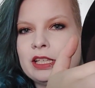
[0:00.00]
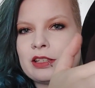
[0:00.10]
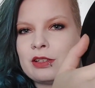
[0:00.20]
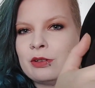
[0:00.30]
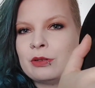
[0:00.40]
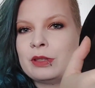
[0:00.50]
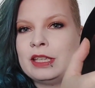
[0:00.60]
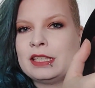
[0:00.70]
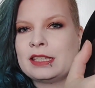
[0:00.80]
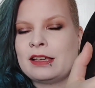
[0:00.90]
So
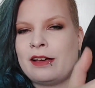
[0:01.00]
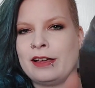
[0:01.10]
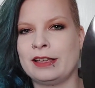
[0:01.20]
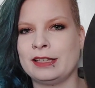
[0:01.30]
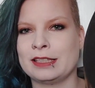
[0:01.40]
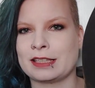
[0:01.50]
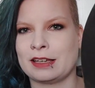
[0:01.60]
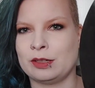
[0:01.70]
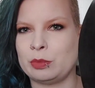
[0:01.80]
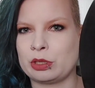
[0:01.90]
this guy is
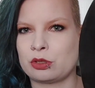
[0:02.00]
gonna be